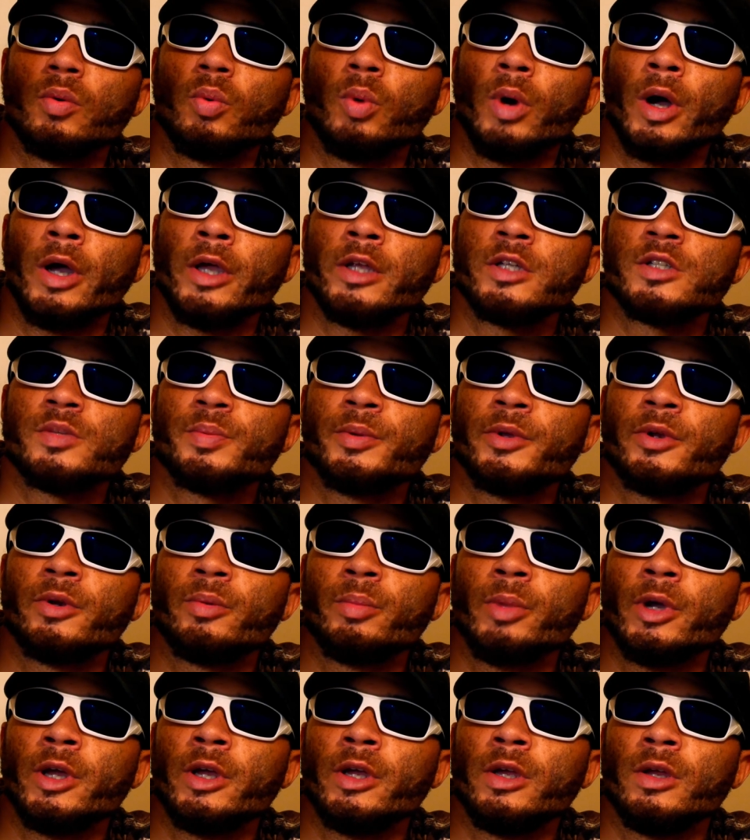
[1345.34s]
White
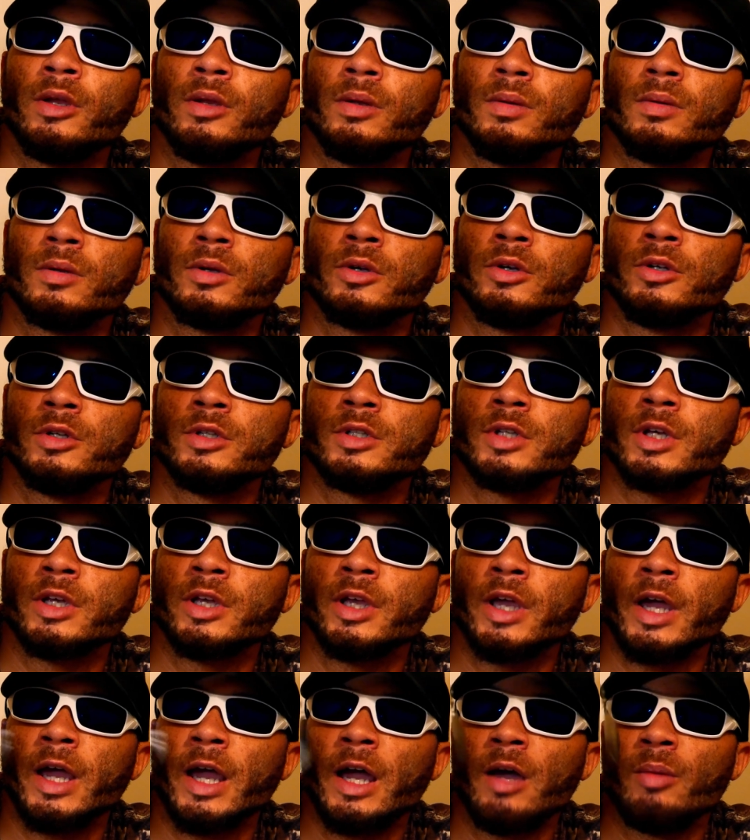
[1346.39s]
spinnerbait. Couldn't tell
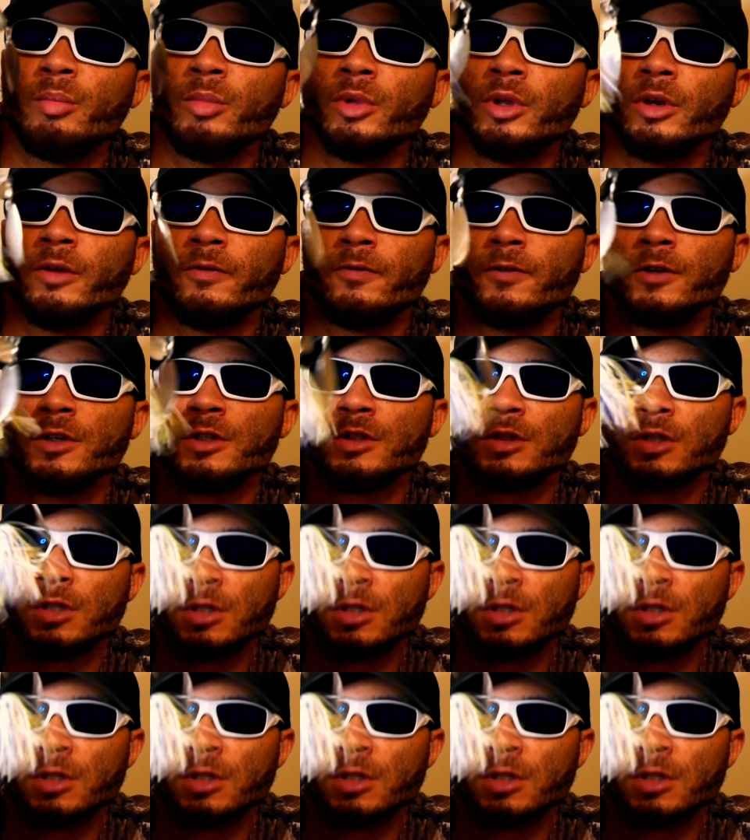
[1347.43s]
you how many fish